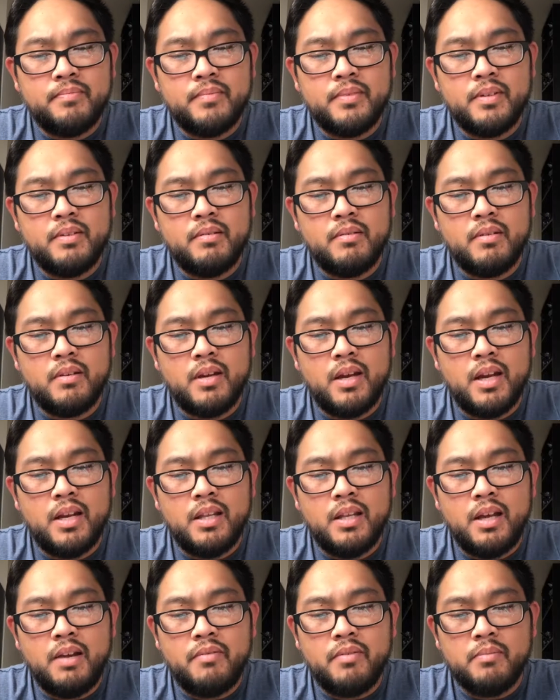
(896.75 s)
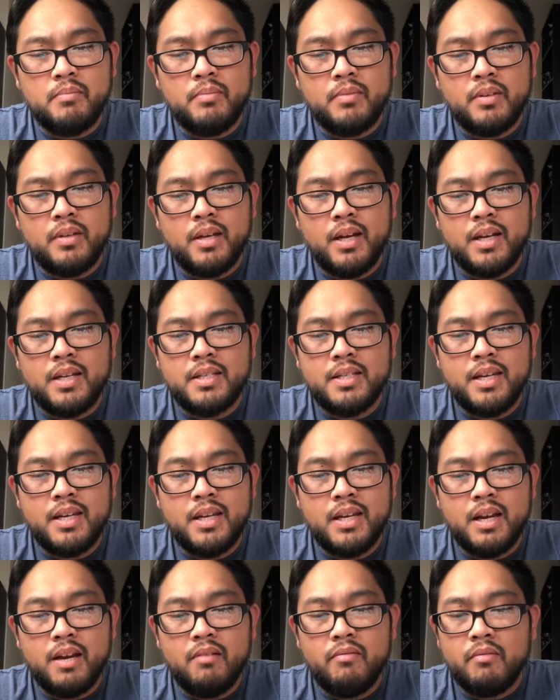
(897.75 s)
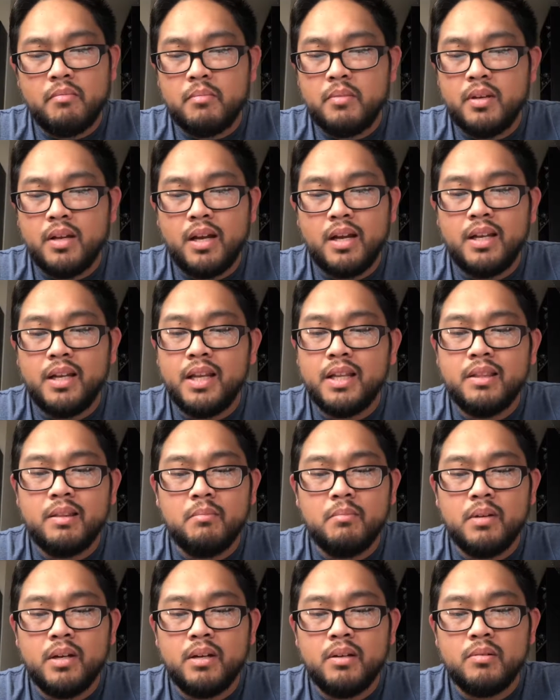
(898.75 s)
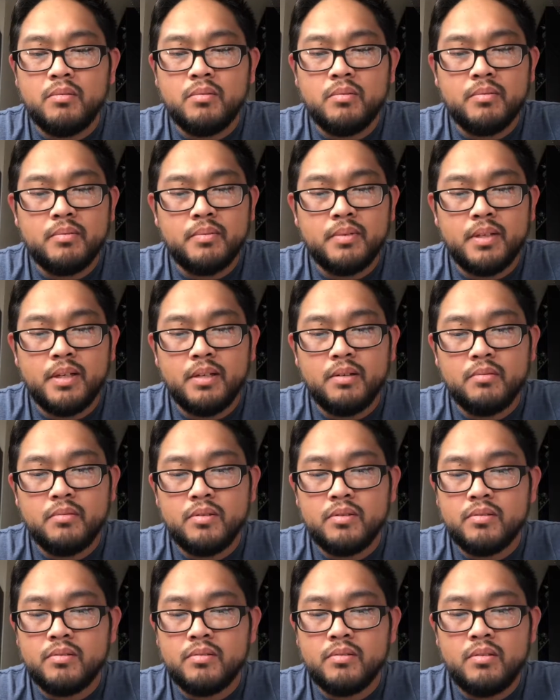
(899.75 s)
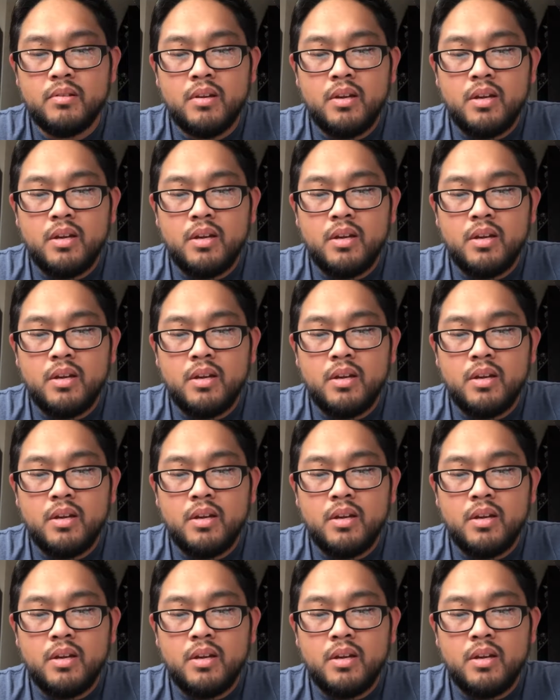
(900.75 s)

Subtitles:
You gotta love them. You gotta take care of them. You gotta let them know. You know, just